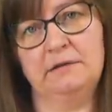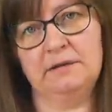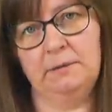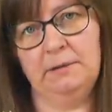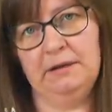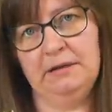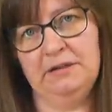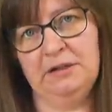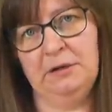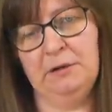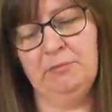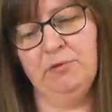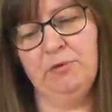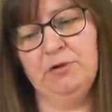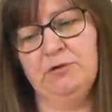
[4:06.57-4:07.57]
So in Indian
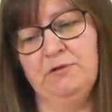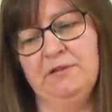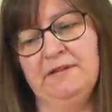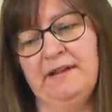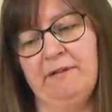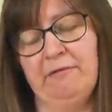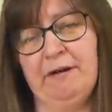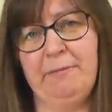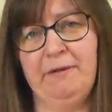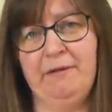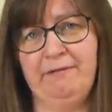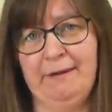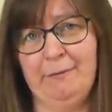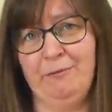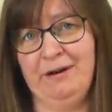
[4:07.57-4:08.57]
embroideries, they grab their
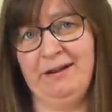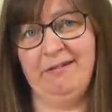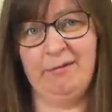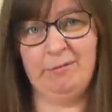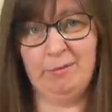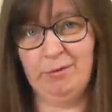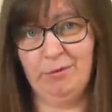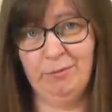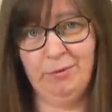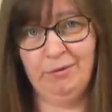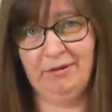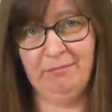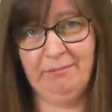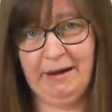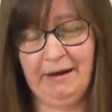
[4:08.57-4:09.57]
fabric, grab a
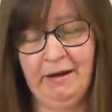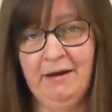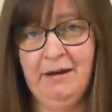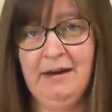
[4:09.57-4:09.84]
ballpoint pen,